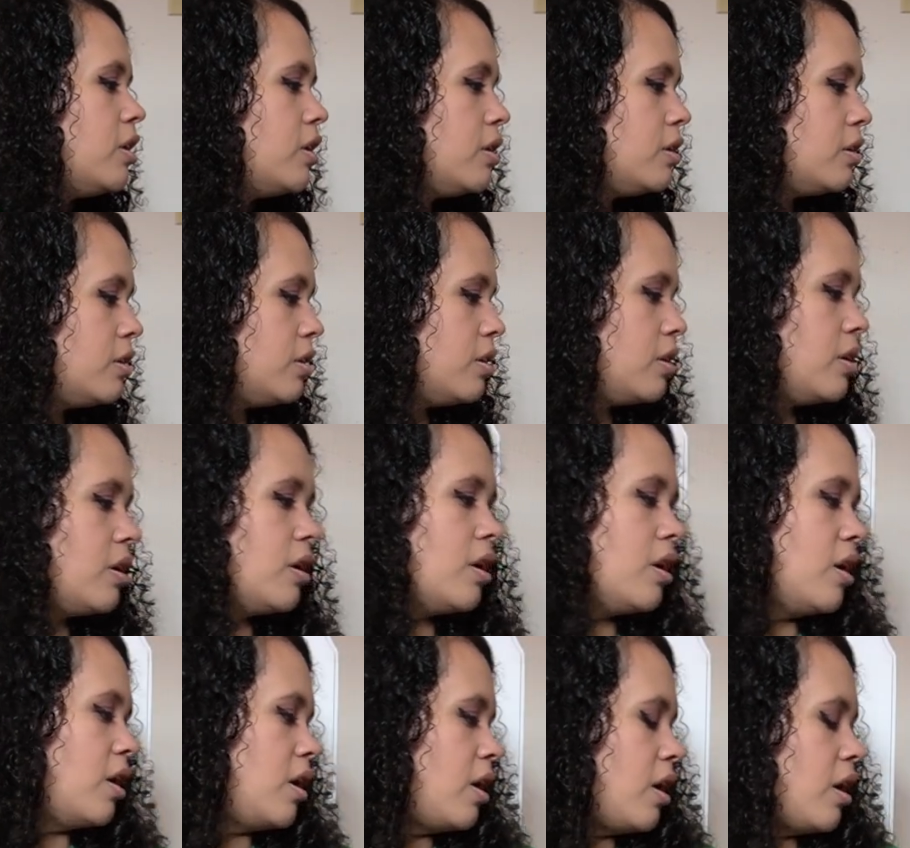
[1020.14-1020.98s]
good.
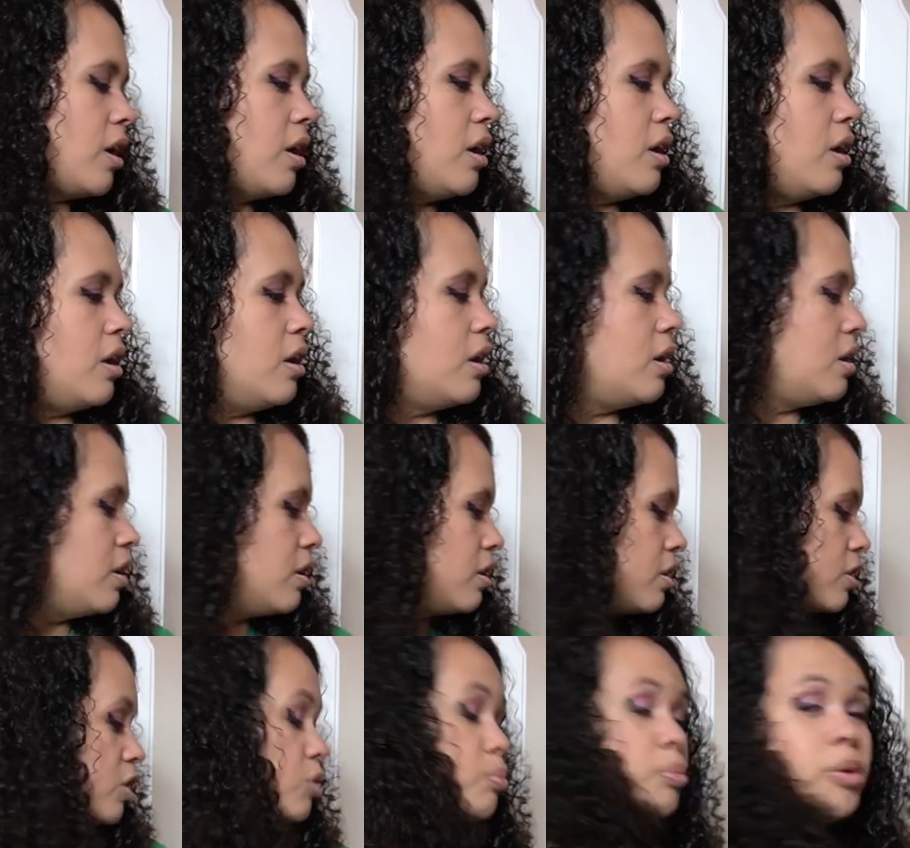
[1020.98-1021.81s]

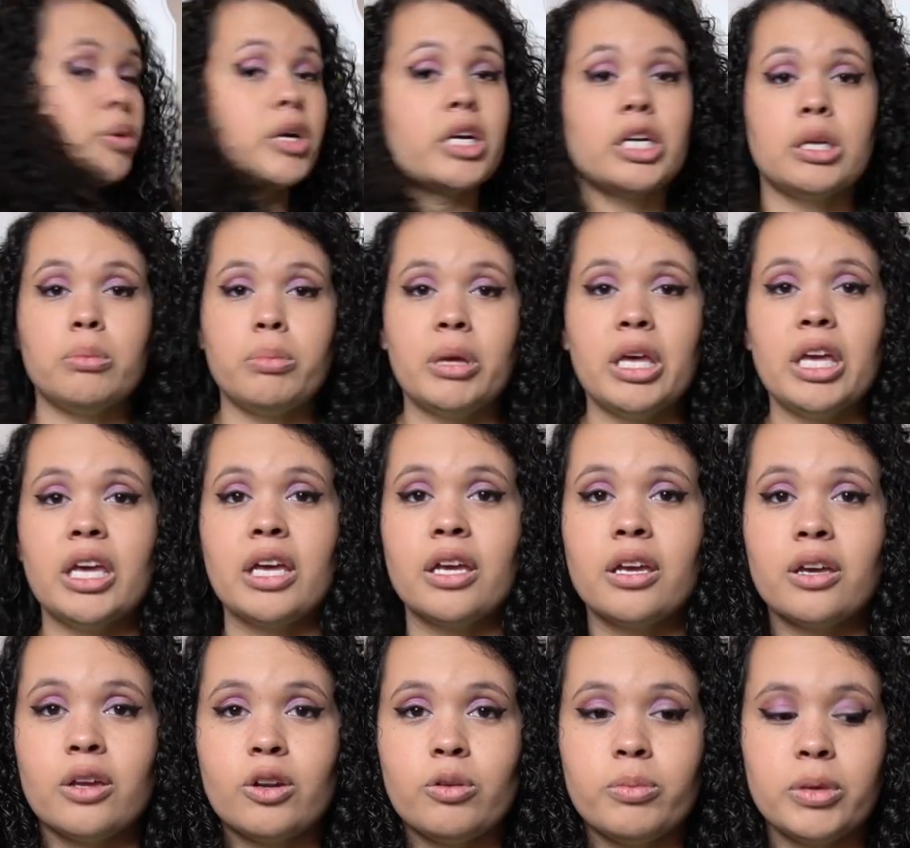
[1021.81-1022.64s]
And it's pretty
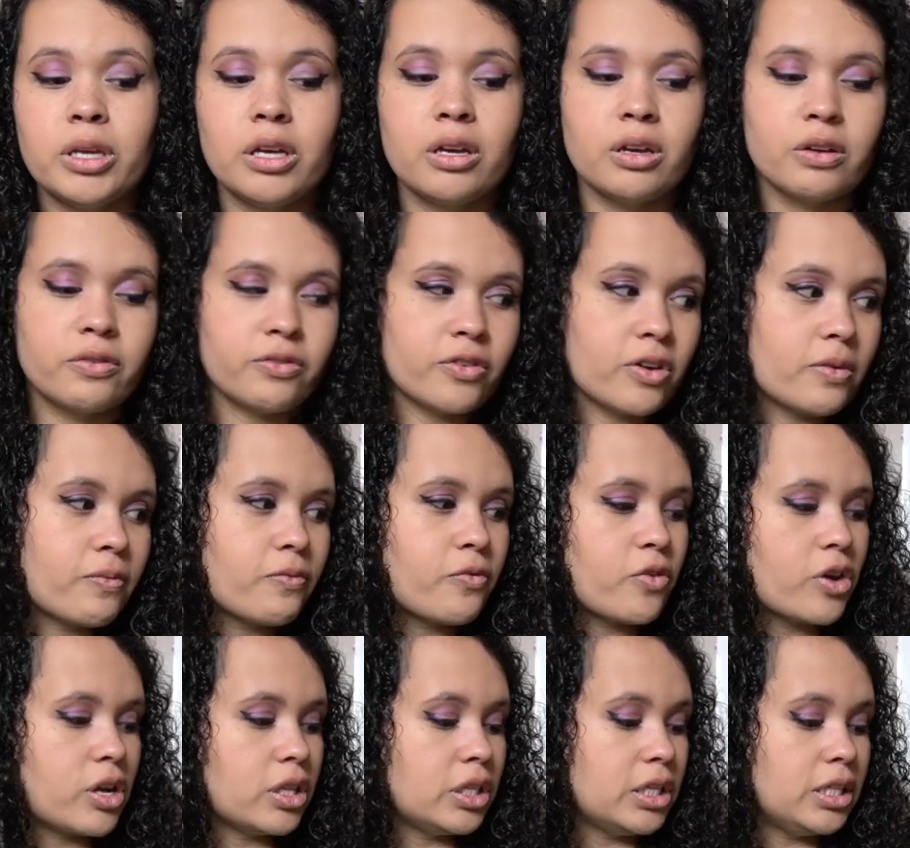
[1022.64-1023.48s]
big. It'll be good for him
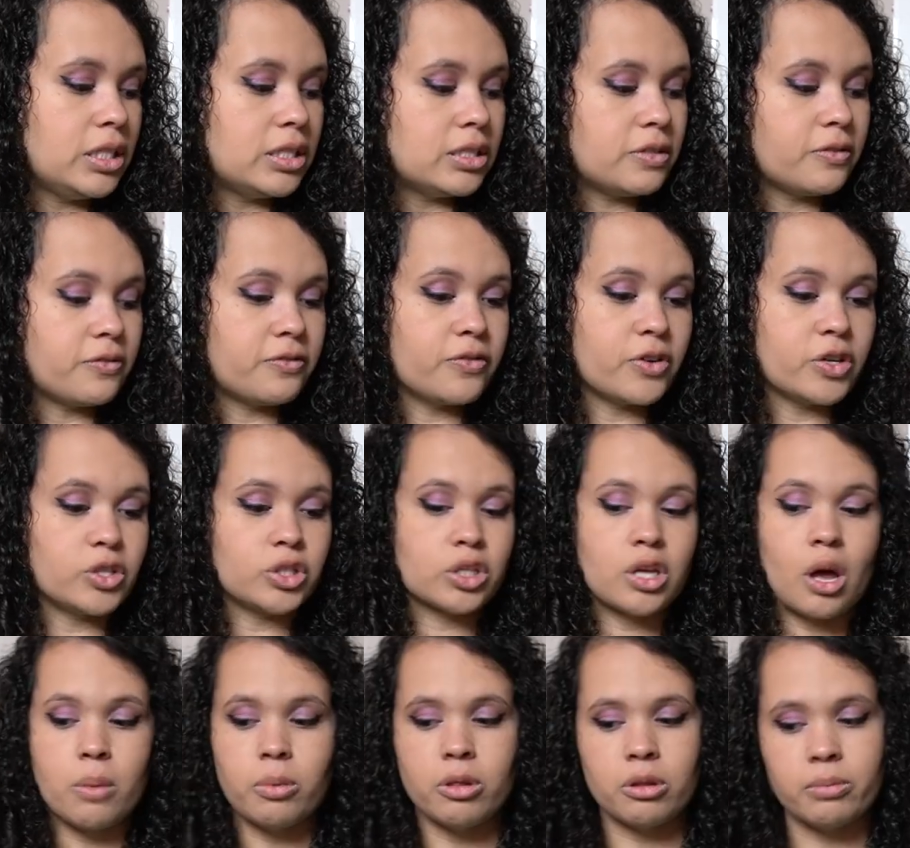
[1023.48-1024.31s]
for at least the
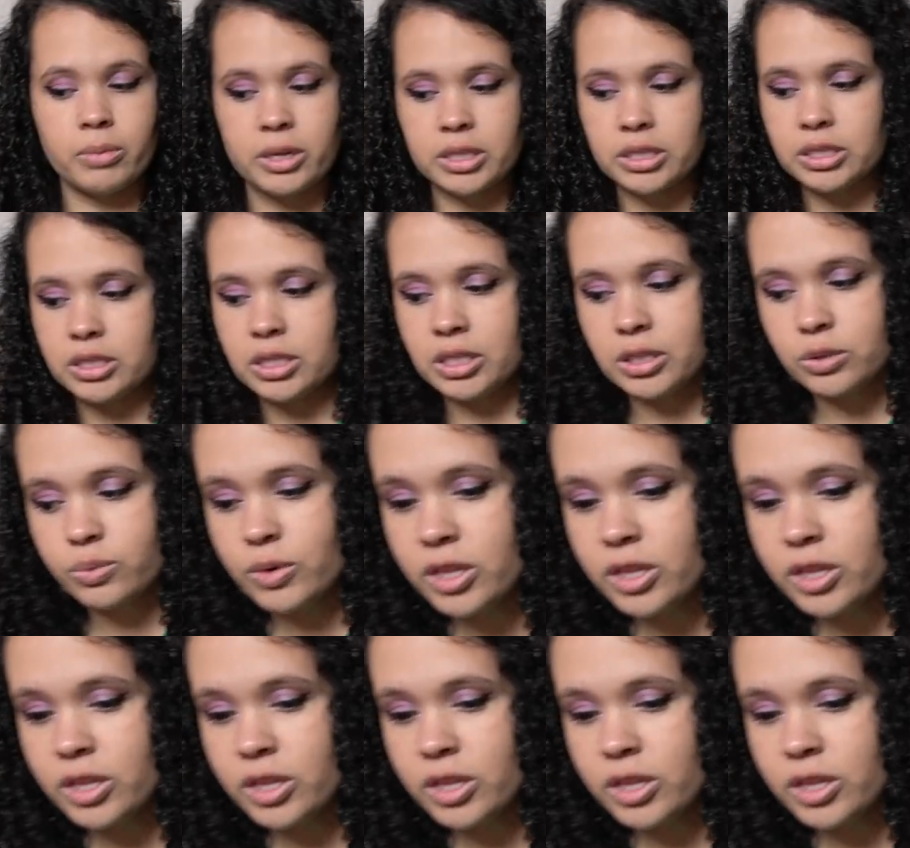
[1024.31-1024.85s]
first couple of months that he's